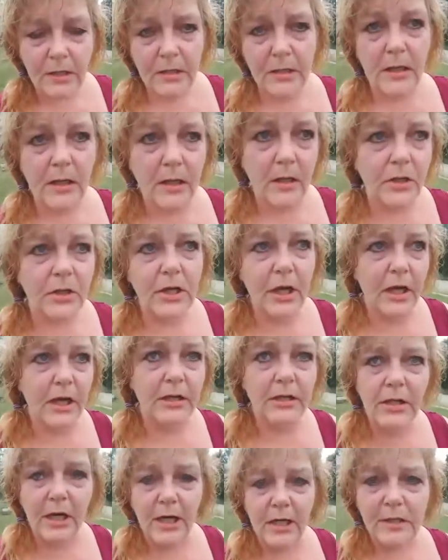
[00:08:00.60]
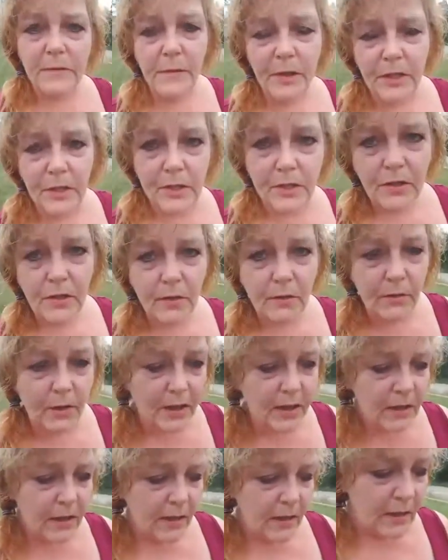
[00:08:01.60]
and the judgments to
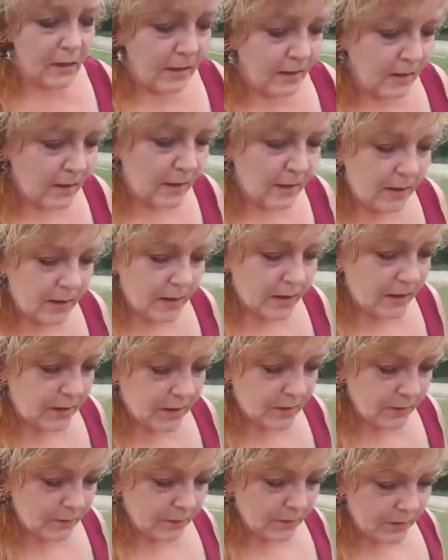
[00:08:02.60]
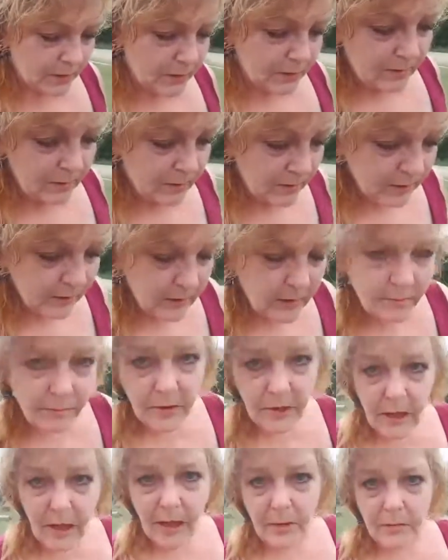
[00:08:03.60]
it, you will
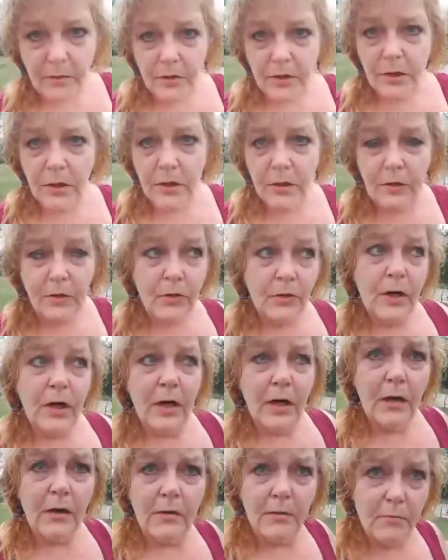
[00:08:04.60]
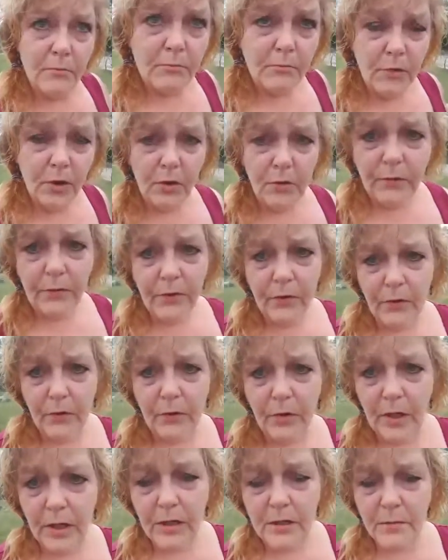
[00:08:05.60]
be able to move through
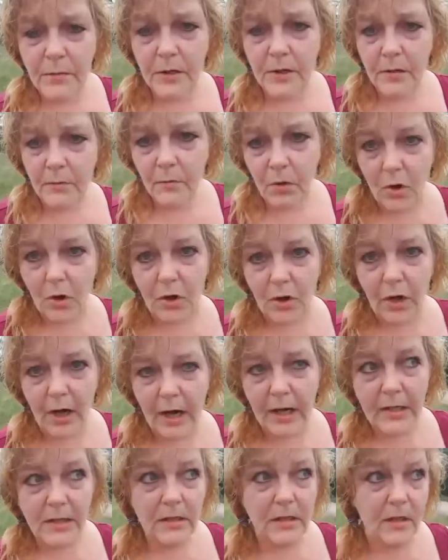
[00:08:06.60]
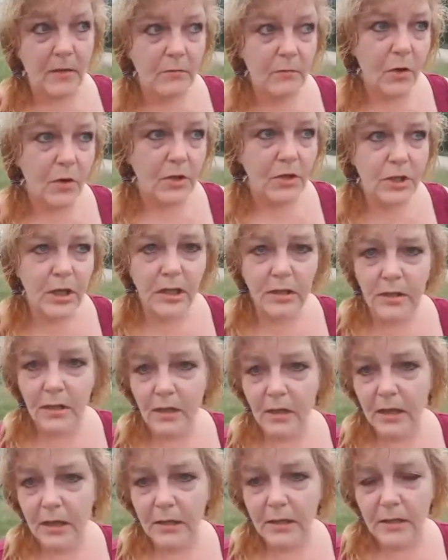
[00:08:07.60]
these with more grace and more
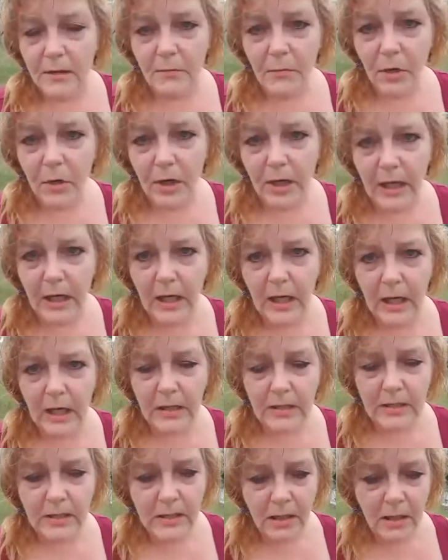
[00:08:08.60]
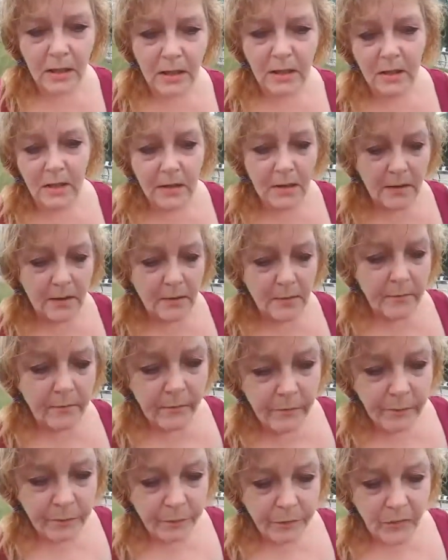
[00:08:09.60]
gentleness and more ease.
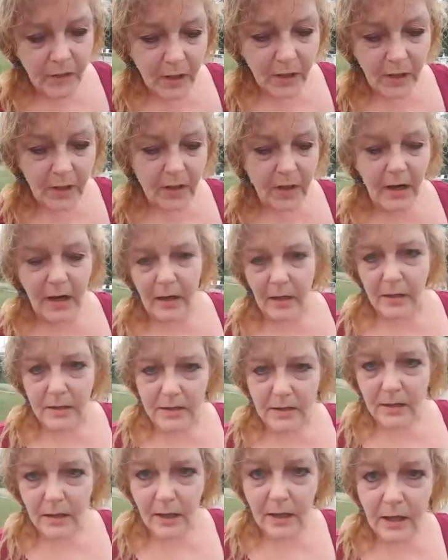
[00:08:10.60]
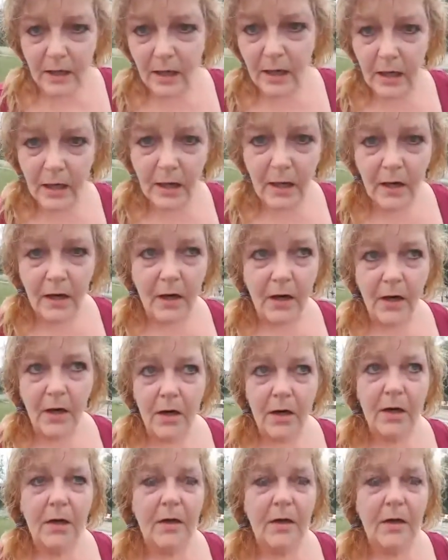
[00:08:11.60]
And that is the key here,